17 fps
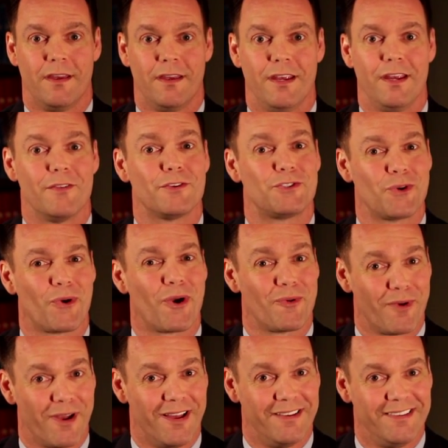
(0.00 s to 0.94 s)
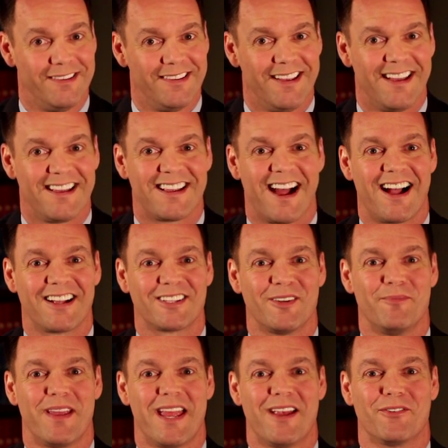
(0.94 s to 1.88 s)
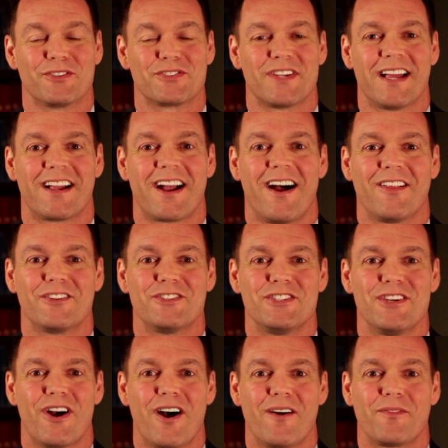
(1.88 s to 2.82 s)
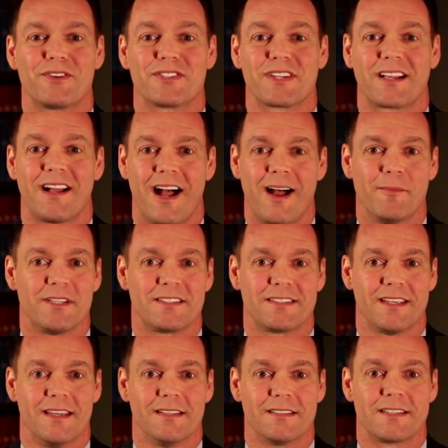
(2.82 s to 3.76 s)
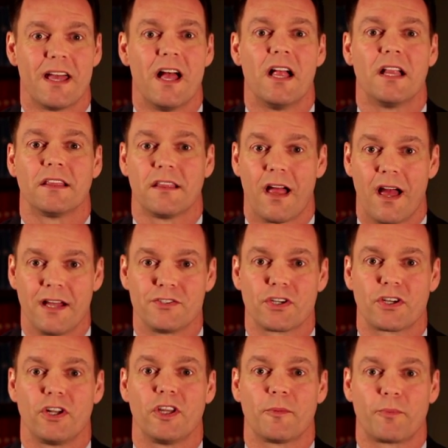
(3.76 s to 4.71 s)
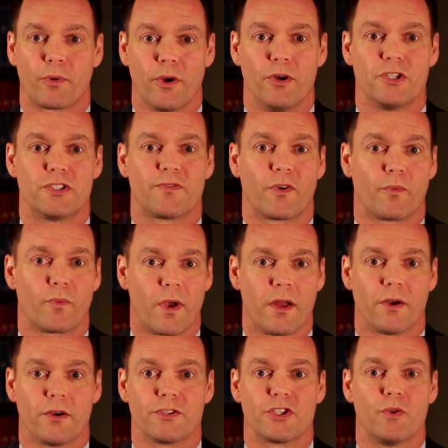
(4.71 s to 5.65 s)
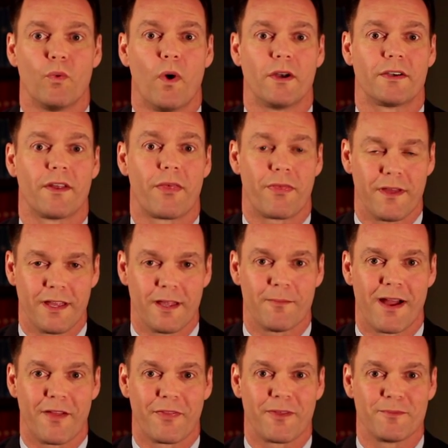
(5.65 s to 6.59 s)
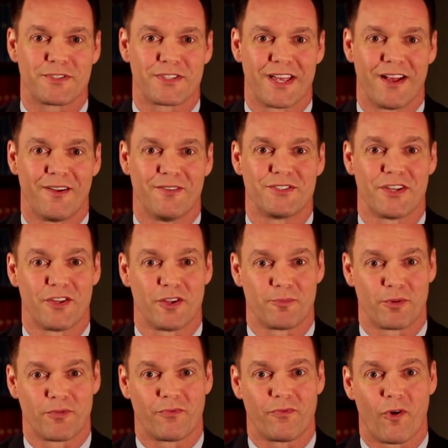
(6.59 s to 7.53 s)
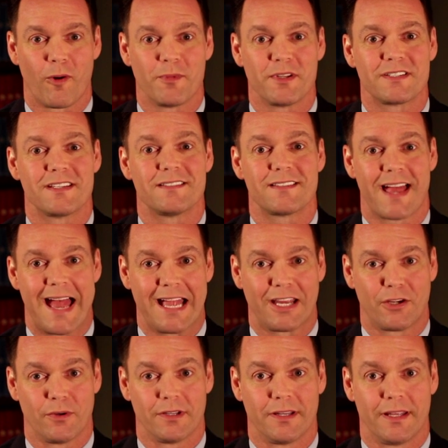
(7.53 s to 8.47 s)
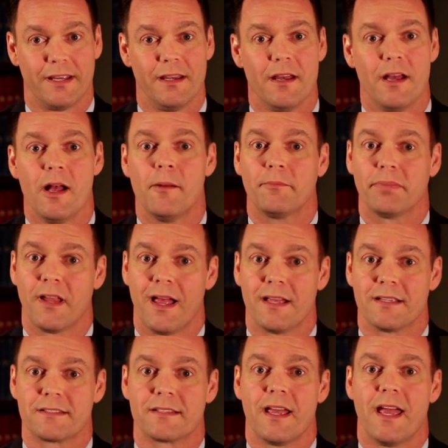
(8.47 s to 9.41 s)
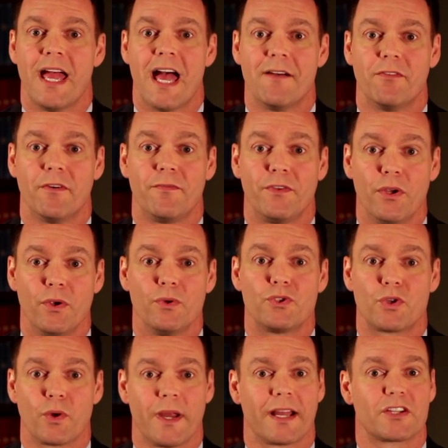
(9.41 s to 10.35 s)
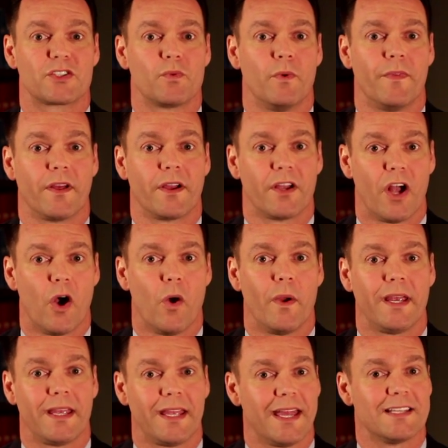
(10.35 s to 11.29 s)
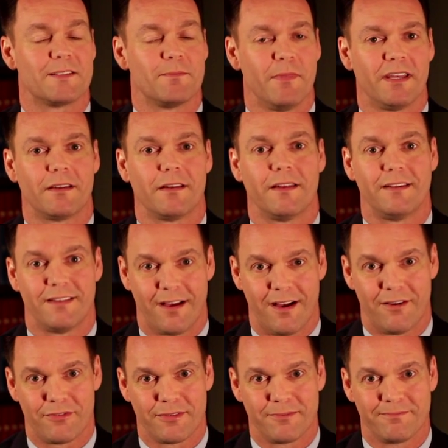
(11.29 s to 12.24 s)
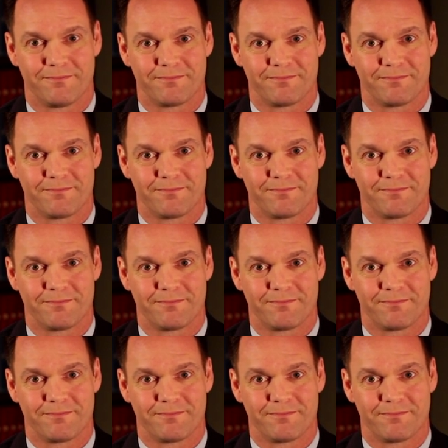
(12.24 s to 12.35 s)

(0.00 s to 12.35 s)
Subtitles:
In the short run, cognitive behavioral psychology offers a common sense, logical approach for runners who want to think about themselves and their performances accurately, plus have a few tricks when the going gets mentally tough.